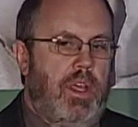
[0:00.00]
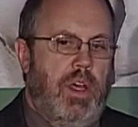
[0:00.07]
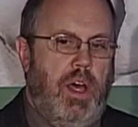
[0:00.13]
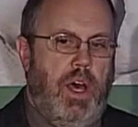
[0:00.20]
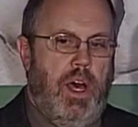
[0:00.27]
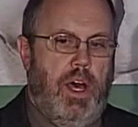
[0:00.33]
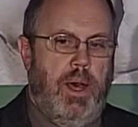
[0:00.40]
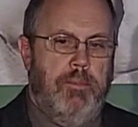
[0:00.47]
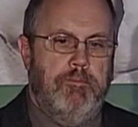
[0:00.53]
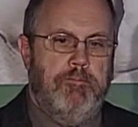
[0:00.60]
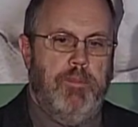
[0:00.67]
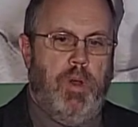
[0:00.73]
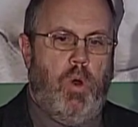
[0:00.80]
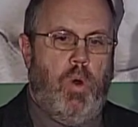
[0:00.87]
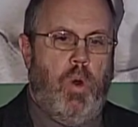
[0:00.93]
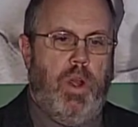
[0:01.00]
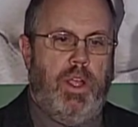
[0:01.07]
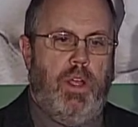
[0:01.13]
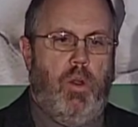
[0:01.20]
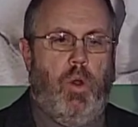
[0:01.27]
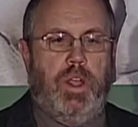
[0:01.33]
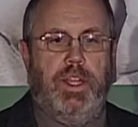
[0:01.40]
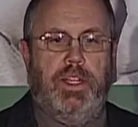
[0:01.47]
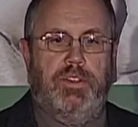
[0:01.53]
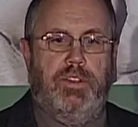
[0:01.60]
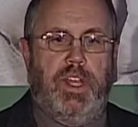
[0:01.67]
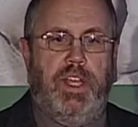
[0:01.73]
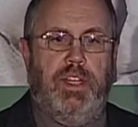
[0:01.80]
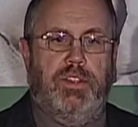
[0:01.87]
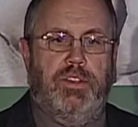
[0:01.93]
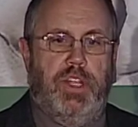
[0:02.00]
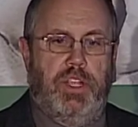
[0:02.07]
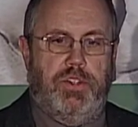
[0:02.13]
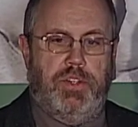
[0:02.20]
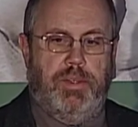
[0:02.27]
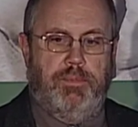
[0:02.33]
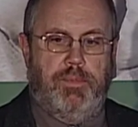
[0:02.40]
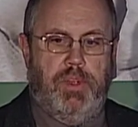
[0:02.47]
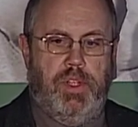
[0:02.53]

Oregon State Extension.